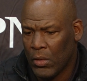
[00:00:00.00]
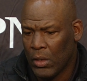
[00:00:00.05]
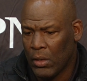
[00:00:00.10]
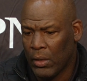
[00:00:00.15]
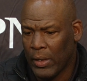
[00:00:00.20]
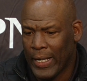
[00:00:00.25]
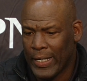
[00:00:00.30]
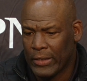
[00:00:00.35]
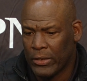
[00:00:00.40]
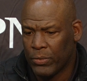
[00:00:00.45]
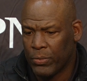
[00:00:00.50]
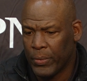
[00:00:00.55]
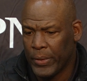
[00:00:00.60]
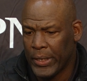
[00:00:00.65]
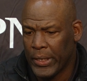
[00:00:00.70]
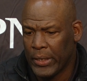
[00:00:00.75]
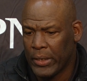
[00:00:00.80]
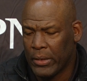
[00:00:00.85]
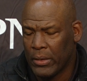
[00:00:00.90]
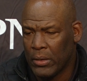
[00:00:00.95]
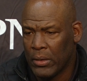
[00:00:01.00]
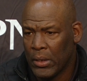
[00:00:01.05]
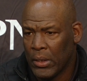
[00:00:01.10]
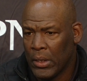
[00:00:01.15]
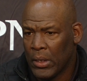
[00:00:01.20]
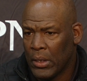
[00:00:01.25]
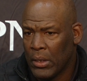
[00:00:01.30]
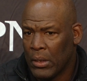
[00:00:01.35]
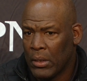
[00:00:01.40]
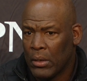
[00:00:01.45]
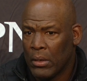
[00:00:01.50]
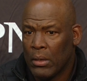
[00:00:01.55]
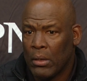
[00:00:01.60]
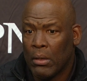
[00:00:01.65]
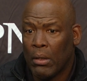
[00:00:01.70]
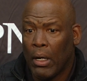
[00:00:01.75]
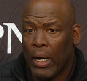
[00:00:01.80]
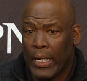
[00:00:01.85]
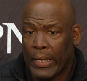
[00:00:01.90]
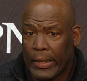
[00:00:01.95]
last week.
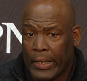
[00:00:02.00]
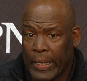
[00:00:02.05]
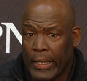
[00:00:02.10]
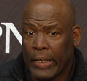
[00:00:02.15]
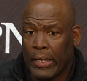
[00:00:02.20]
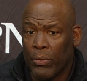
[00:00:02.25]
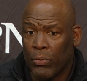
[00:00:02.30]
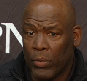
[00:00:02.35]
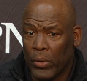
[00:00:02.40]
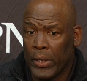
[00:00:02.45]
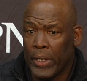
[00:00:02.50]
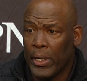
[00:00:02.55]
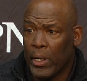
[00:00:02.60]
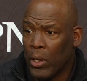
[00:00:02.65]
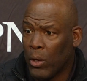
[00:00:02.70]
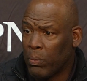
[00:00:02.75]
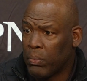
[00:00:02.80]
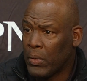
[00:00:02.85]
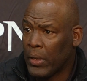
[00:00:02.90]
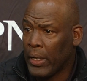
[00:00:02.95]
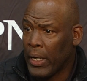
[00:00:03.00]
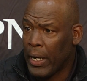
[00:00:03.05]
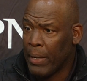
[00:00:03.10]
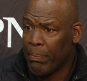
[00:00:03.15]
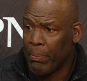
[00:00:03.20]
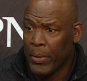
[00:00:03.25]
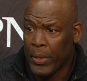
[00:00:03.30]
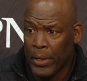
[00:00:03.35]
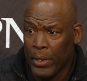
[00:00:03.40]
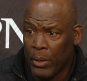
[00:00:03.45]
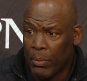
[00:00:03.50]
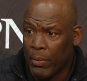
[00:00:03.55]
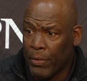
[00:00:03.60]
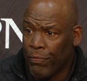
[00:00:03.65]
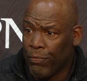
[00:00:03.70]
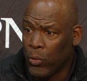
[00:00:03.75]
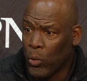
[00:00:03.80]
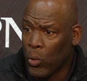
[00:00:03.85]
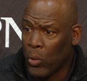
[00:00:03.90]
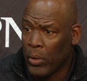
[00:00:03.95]
I think it really helped that I've been here
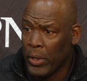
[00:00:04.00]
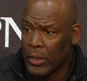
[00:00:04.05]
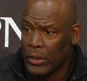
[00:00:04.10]
before,